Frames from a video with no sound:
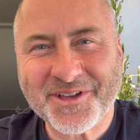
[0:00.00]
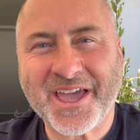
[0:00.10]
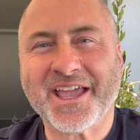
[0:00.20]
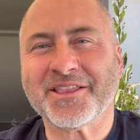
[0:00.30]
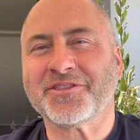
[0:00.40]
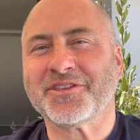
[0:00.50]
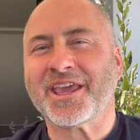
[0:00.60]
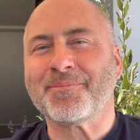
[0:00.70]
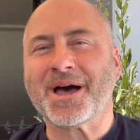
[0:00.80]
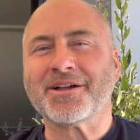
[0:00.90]
and the
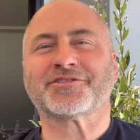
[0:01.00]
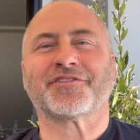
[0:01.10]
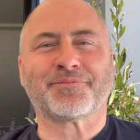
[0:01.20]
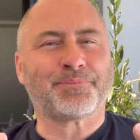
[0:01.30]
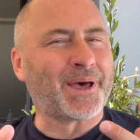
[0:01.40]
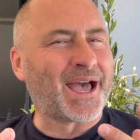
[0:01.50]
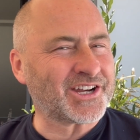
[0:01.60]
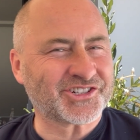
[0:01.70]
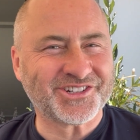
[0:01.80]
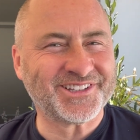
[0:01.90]
amount of
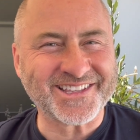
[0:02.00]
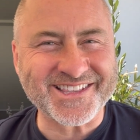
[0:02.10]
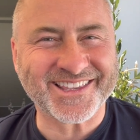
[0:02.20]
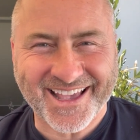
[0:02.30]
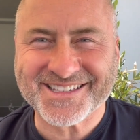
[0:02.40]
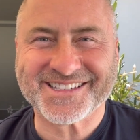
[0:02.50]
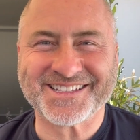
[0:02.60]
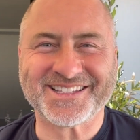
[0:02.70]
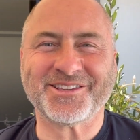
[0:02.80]
passion and intensity